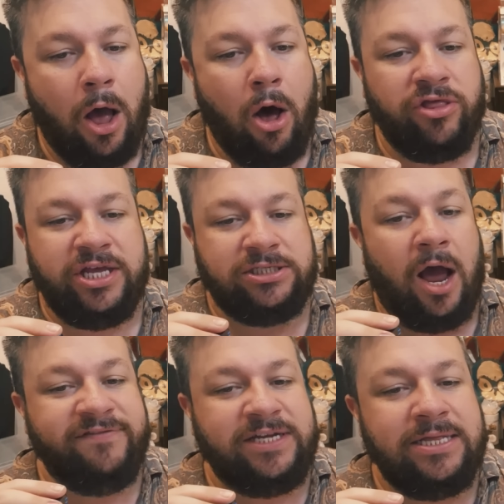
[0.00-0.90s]
Oh, this
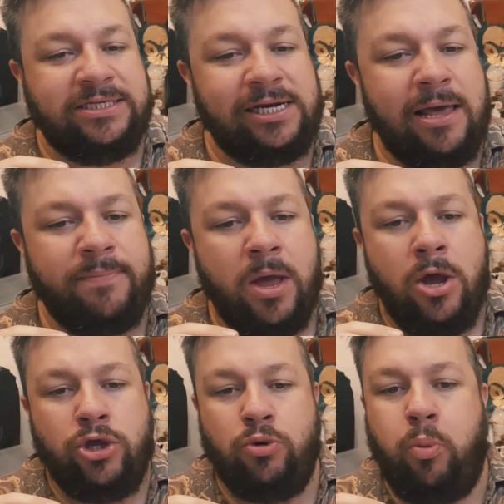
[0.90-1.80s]
I've seen this clip.
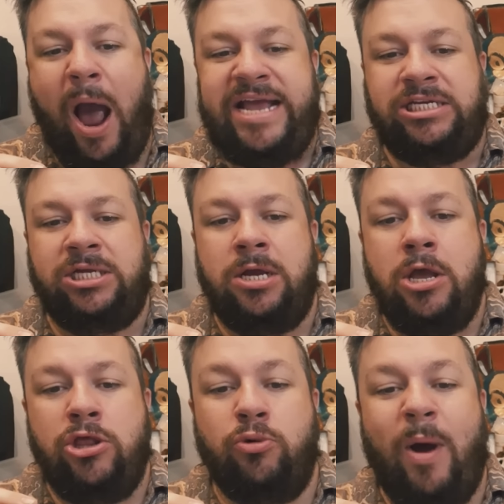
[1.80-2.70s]
You wait.
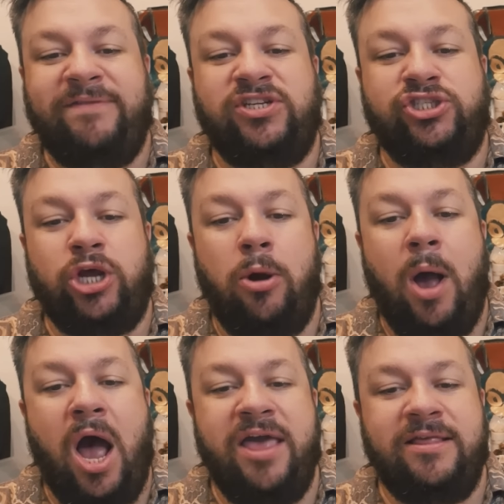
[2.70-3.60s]
The waves are so
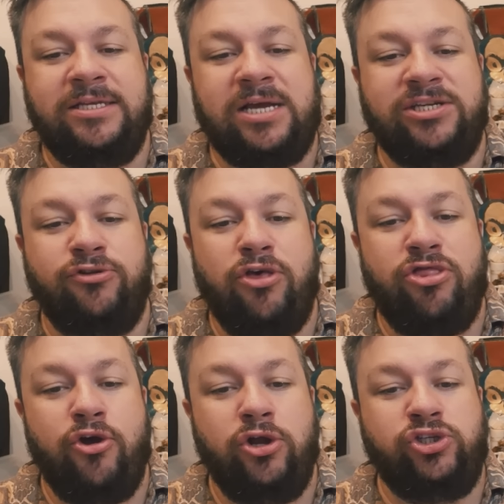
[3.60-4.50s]
high. I think this guy's on the
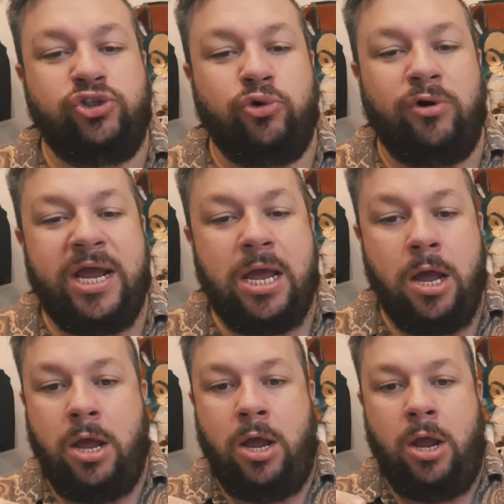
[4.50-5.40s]
third story.
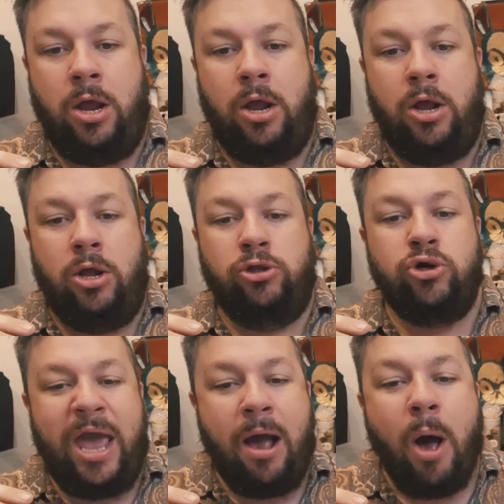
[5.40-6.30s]

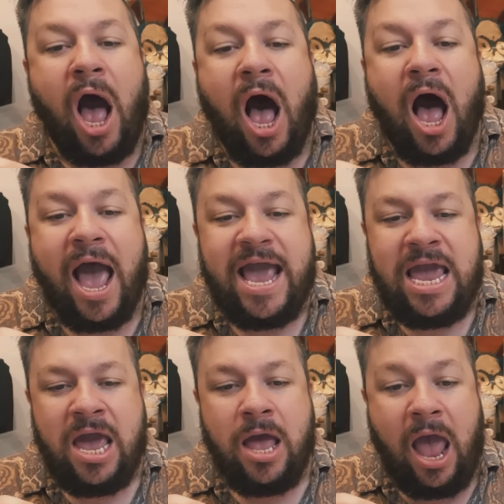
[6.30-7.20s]
Look how
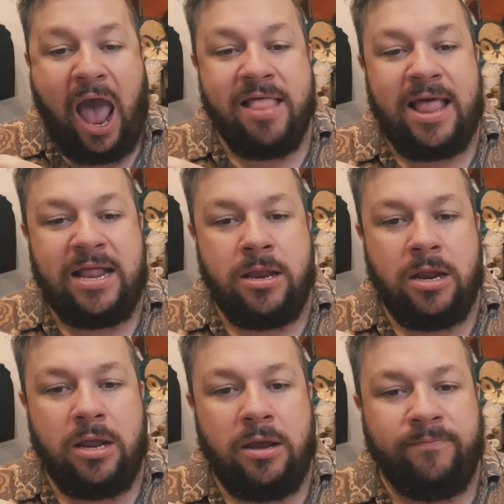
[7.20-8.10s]
high. And then
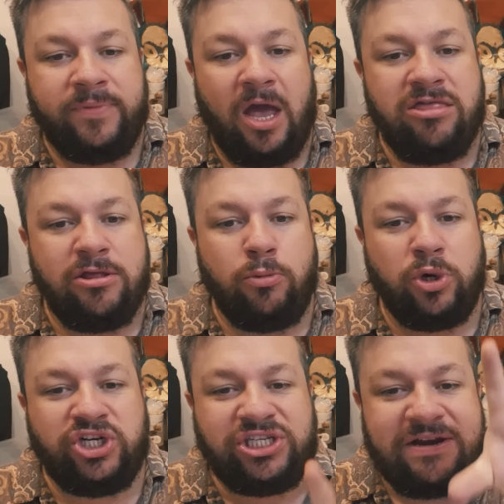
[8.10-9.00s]
I think the
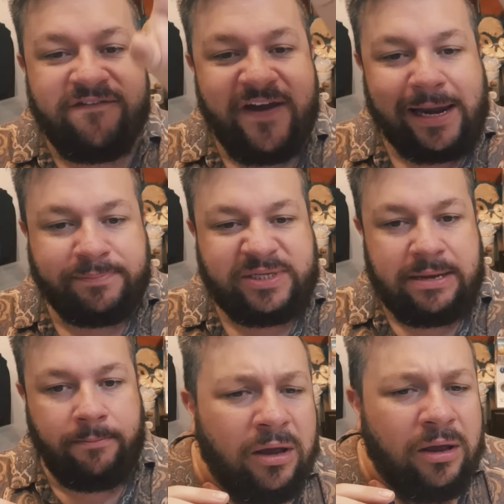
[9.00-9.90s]
water just envelops
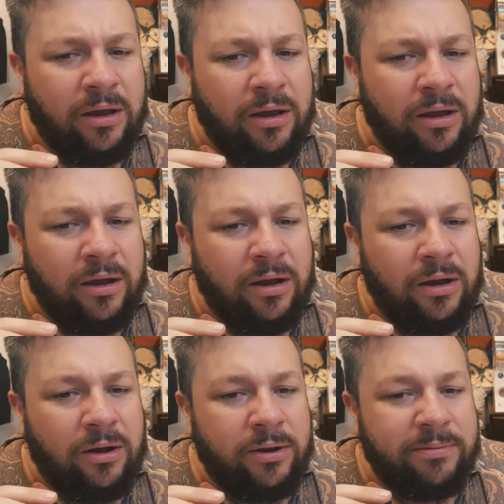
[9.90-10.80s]
him.
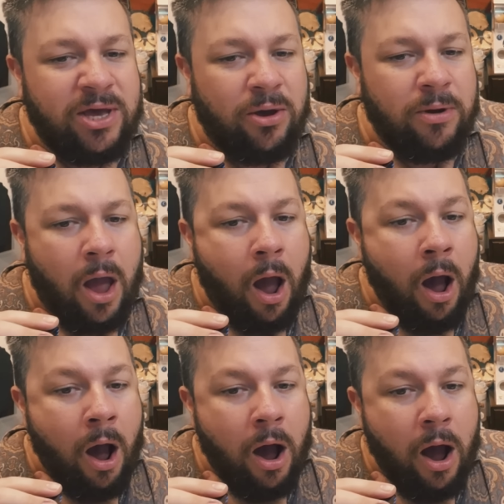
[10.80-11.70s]
Oh, here we go.
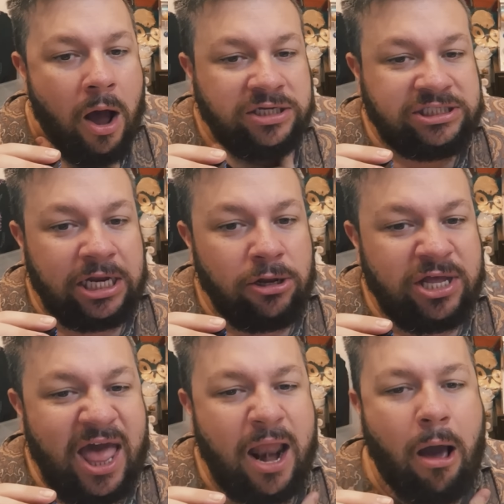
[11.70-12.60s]
Say, look at that.